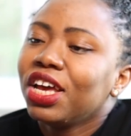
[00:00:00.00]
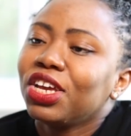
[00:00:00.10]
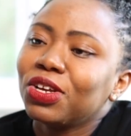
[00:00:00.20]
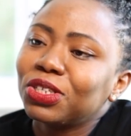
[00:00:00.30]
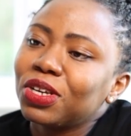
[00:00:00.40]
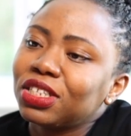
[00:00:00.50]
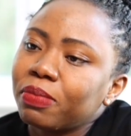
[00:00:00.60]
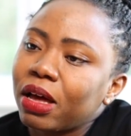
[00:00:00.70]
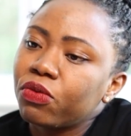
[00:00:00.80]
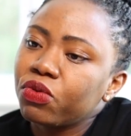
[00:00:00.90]
You know, so it's
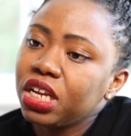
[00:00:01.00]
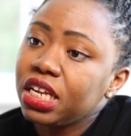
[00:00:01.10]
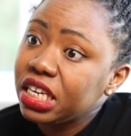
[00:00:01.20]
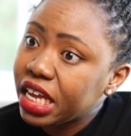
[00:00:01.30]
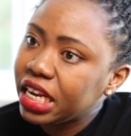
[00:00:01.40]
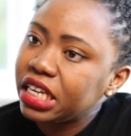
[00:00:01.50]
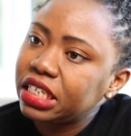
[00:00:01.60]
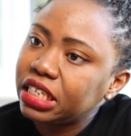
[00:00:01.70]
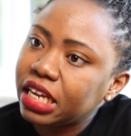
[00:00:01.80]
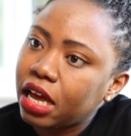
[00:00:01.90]
about really nailing
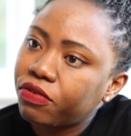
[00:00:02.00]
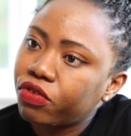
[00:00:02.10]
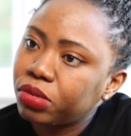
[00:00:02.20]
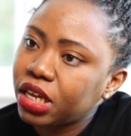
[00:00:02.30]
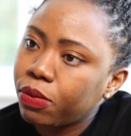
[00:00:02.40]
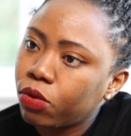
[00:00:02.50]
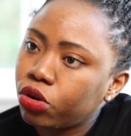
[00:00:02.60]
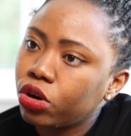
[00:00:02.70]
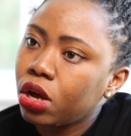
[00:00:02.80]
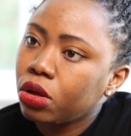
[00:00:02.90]
it down from day one.